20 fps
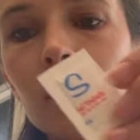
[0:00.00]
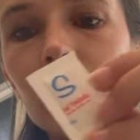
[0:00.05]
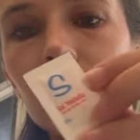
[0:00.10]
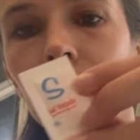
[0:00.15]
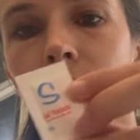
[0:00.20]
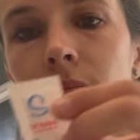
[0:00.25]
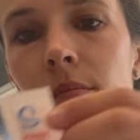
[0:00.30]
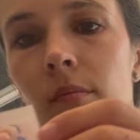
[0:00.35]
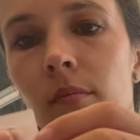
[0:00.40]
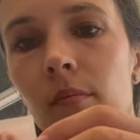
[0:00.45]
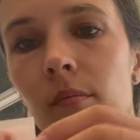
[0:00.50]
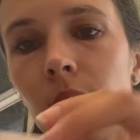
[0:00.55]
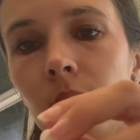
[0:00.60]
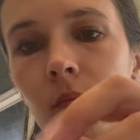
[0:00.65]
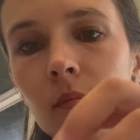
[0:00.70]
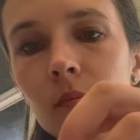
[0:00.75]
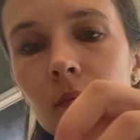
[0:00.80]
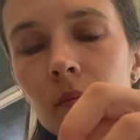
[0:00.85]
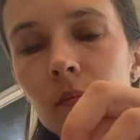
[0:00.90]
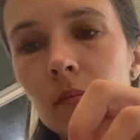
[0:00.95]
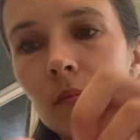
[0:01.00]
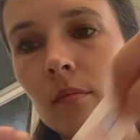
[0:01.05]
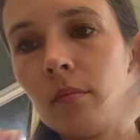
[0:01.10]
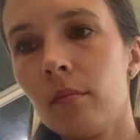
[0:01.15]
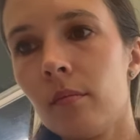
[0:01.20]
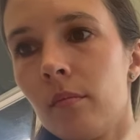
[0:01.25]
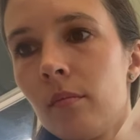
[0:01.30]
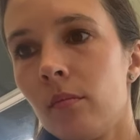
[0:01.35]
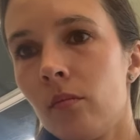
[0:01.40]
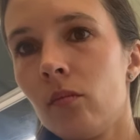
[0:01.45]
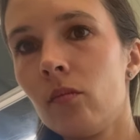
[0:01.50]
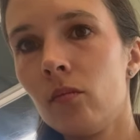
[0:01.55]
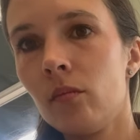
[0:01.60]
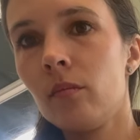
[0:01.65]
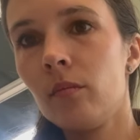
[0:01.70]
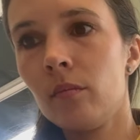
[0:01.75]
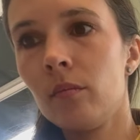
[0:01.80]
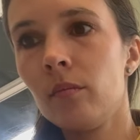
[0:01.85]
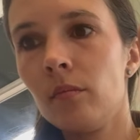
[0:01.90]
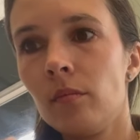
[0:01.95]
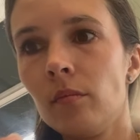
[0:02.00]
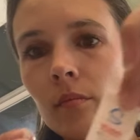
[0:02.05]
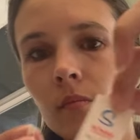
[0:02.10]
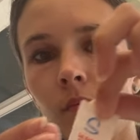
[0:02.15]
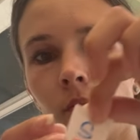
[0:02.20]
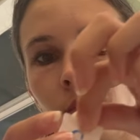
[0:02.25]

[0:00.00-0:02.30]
so that you wouldn't put too much because it's